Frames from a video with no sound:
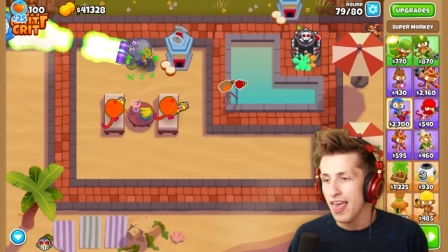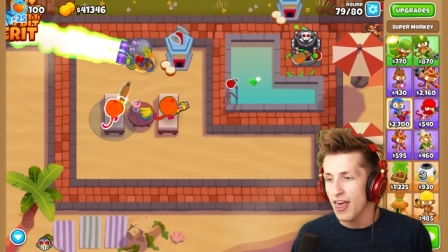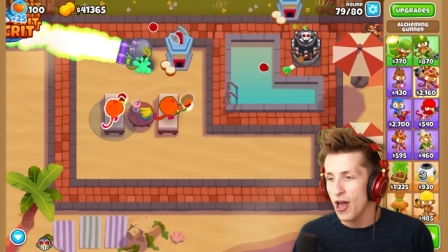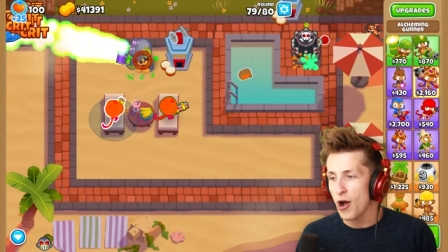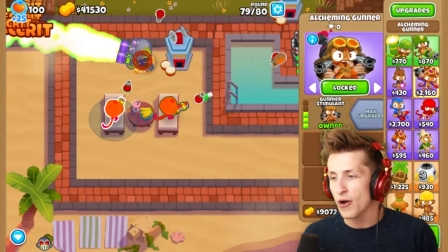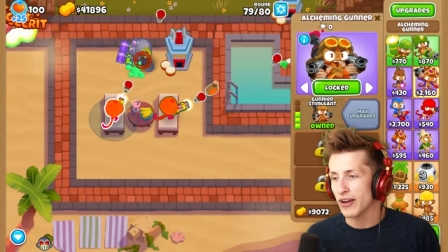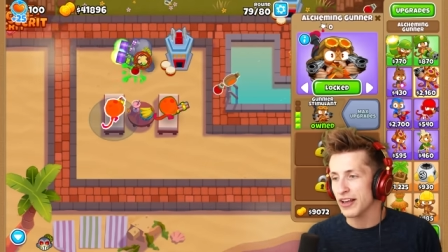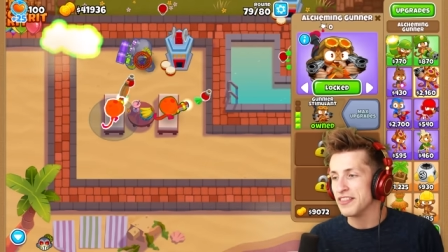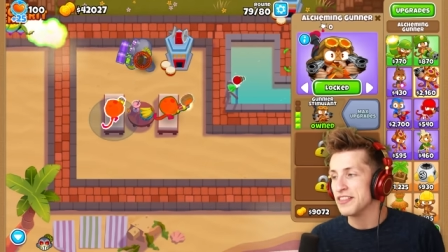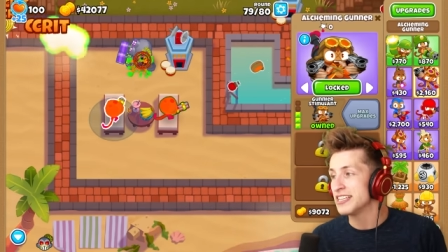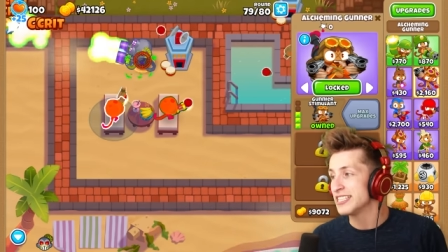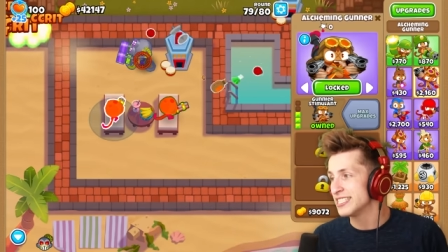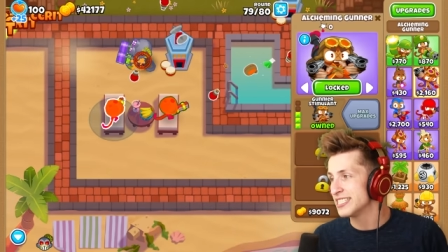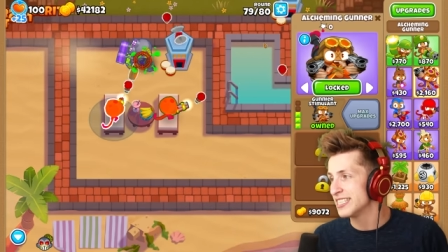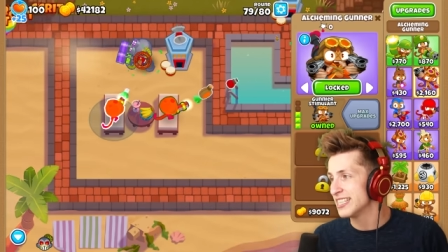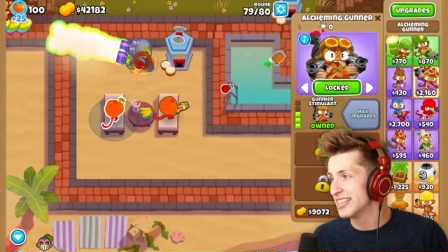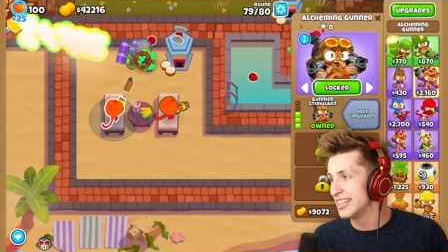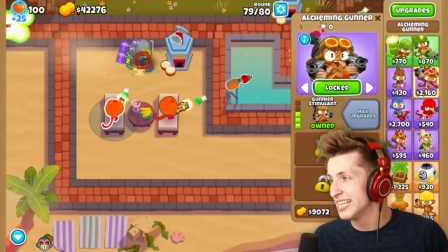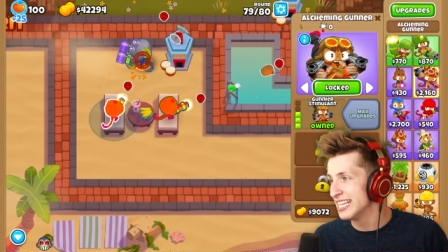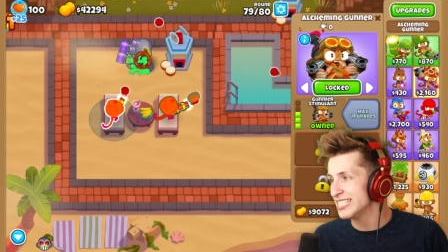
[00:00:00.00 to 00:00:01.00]
Okay, this,
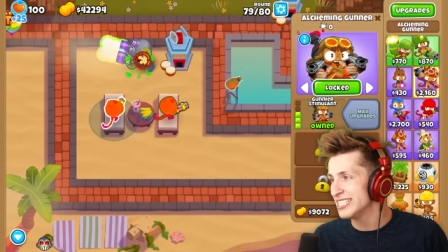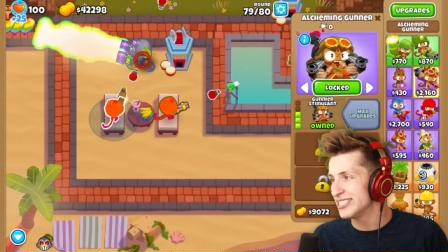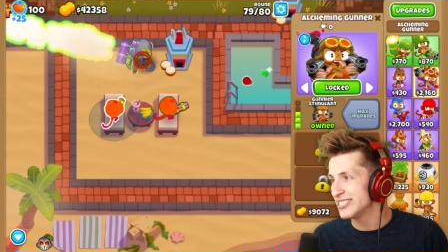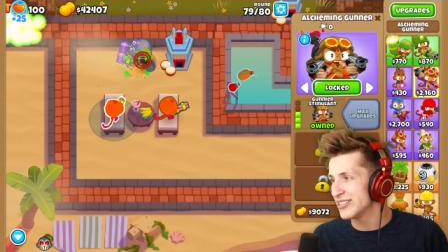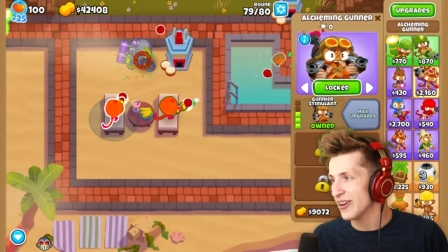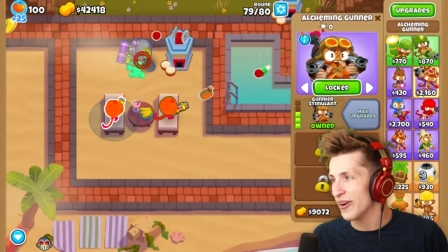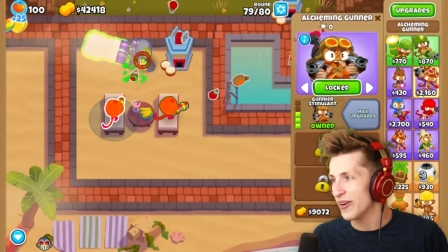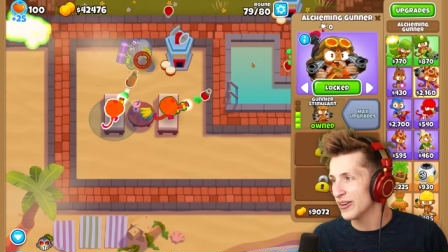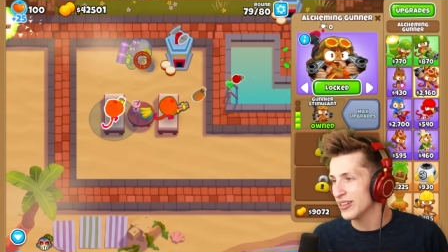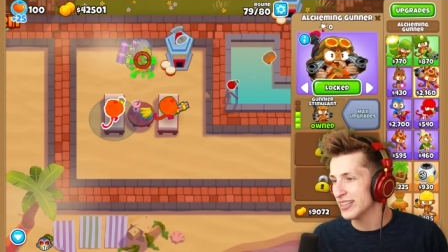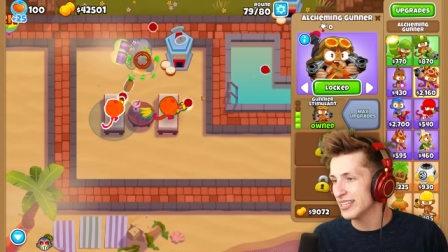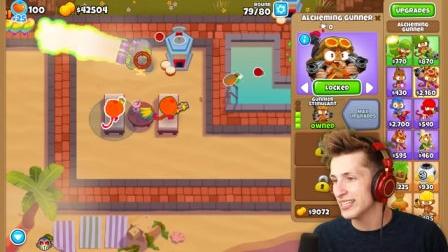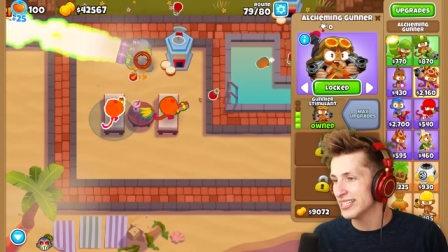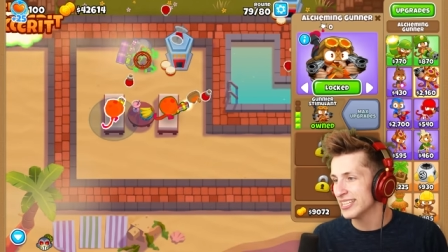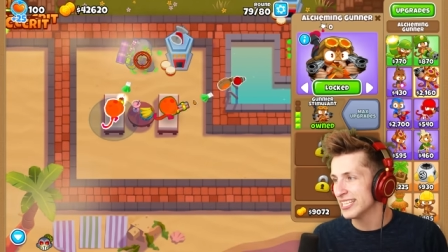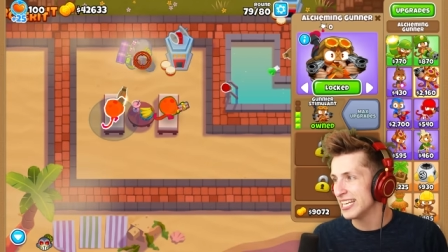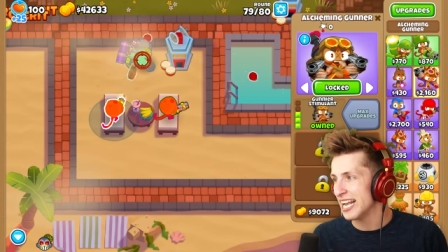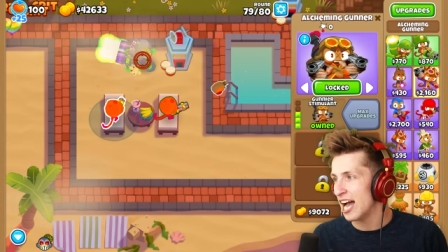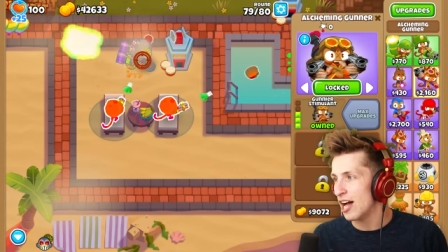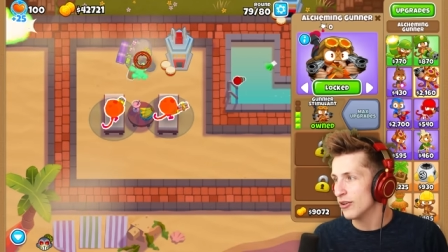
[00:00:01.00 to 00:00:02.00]
this Dartling,
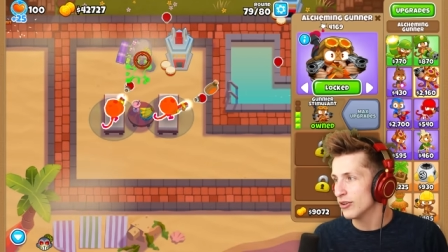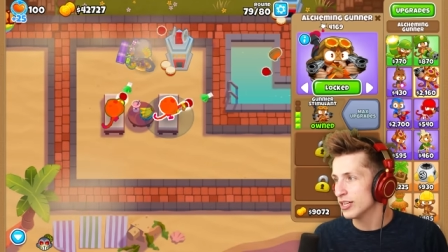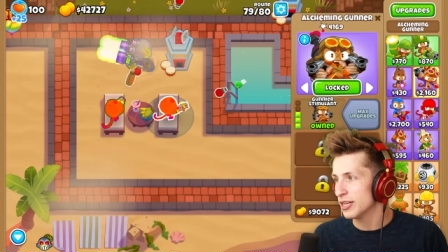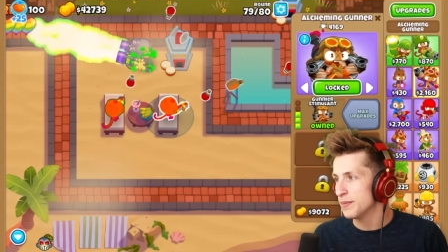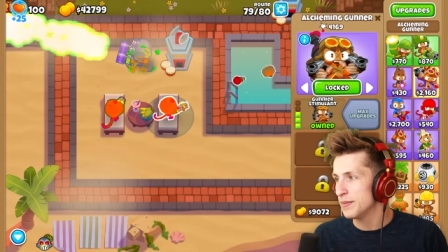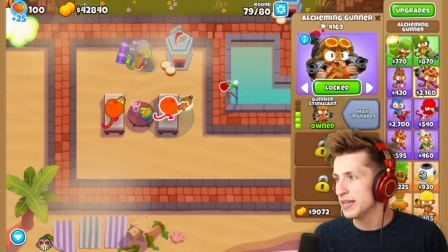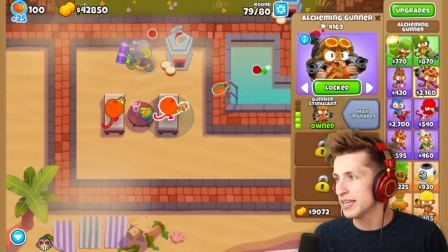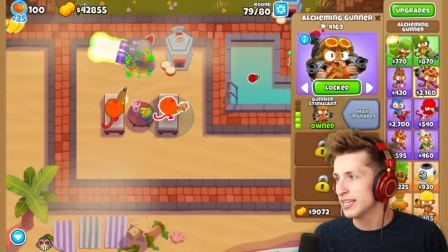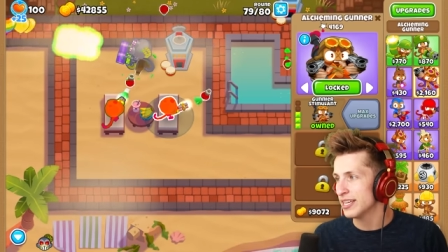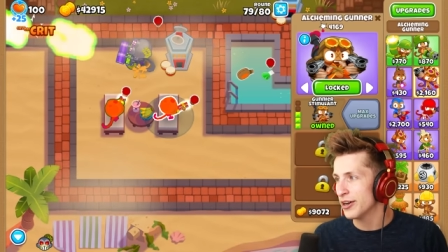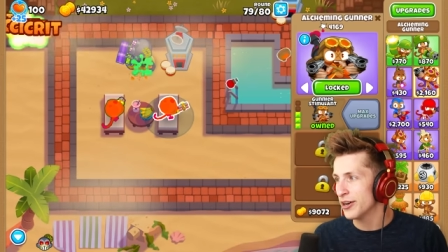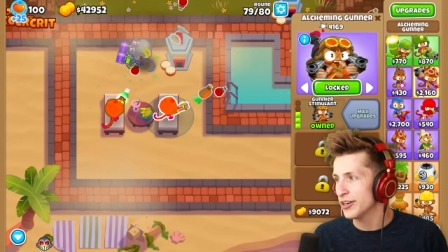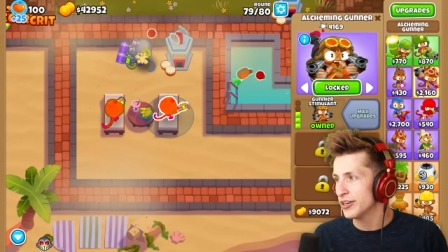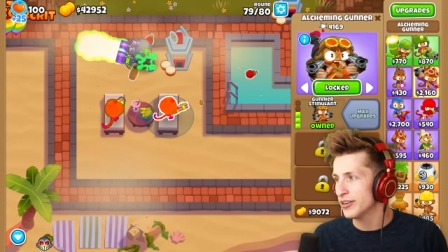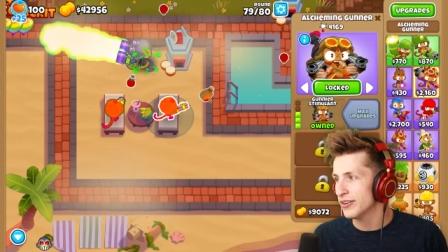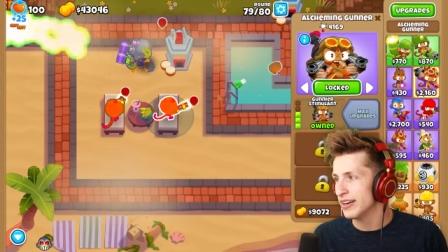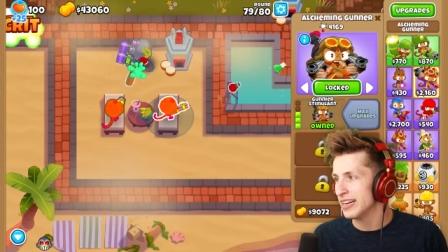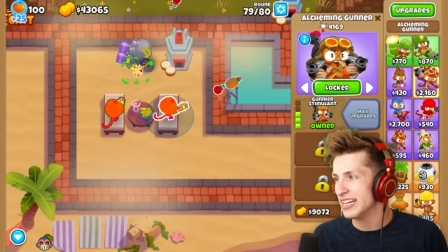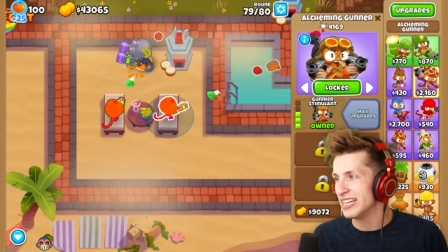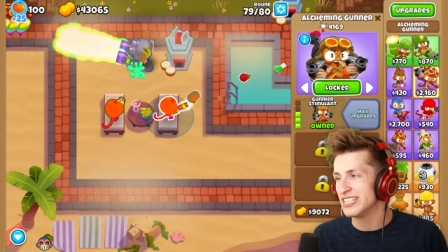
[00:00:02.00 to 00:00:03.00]
the Alcheming
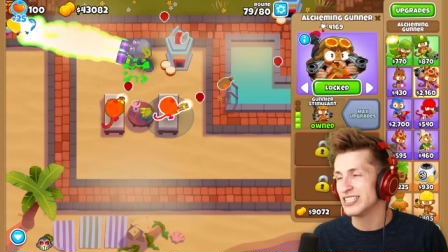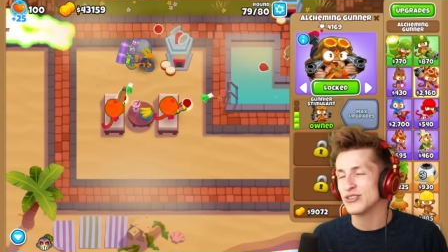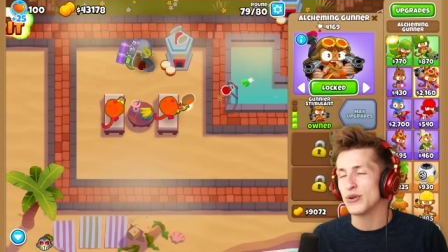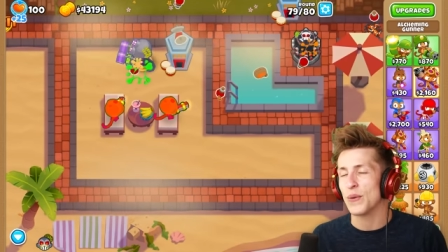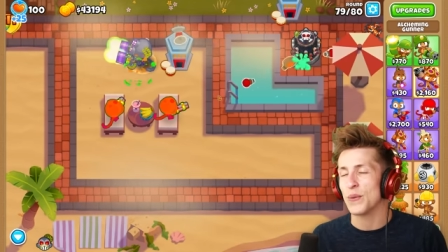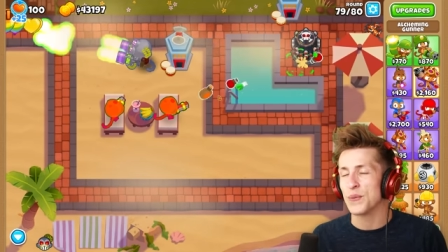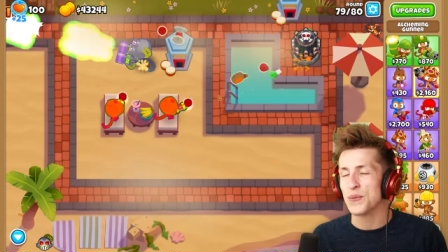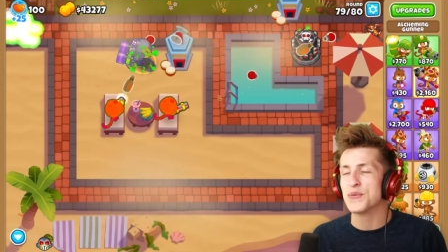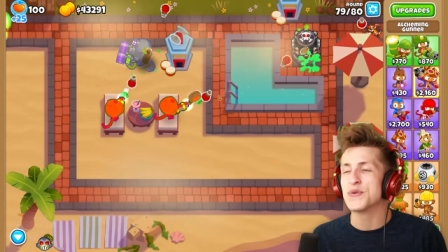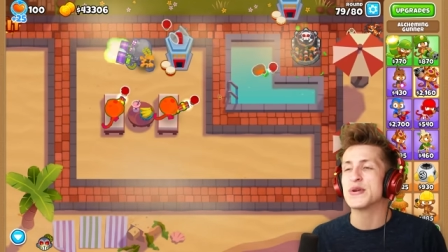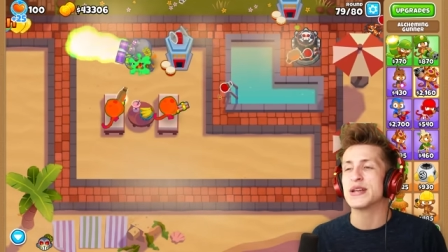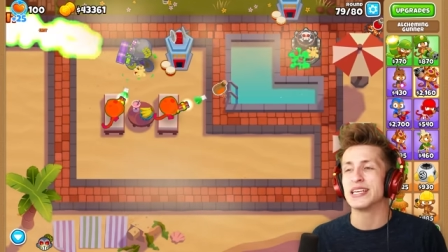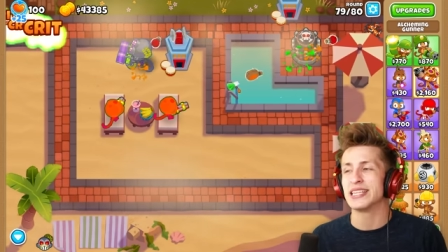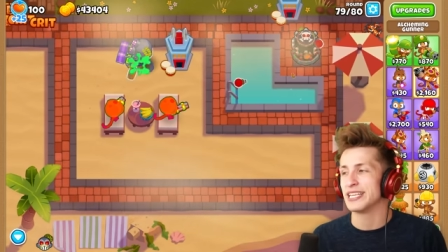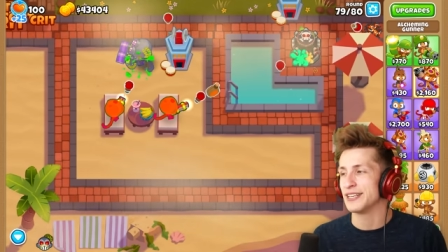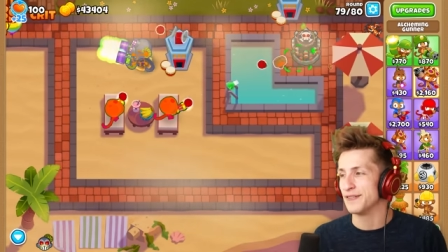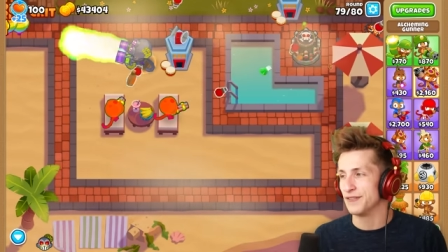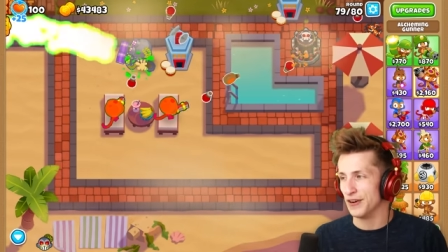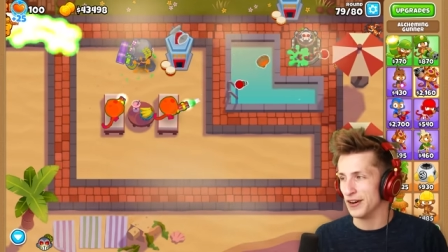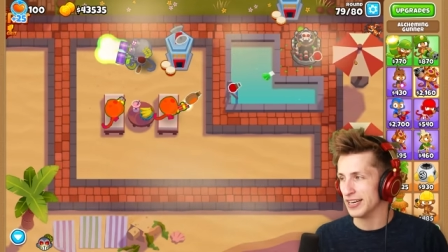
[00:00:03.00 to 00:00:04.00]
Gunner, is
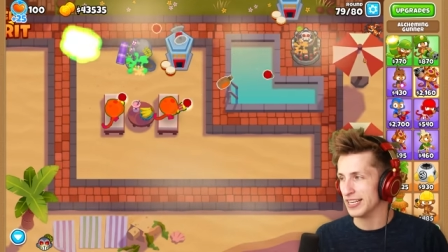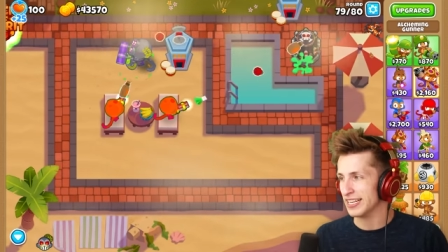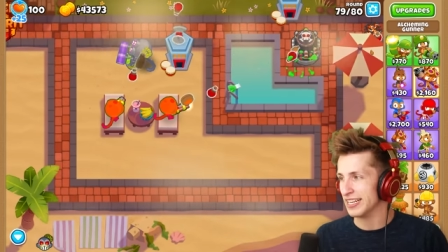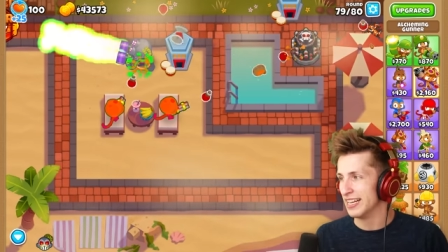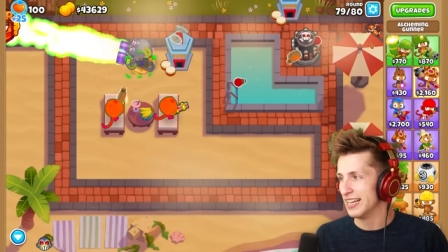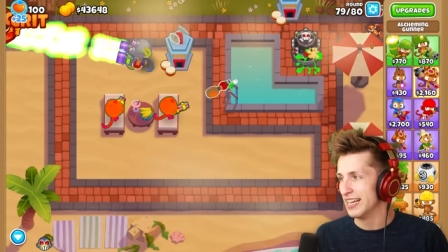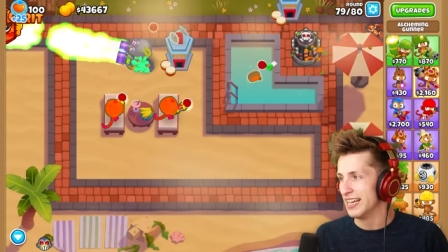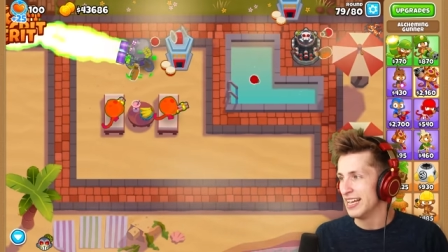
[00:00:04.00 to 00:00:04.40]
really funny.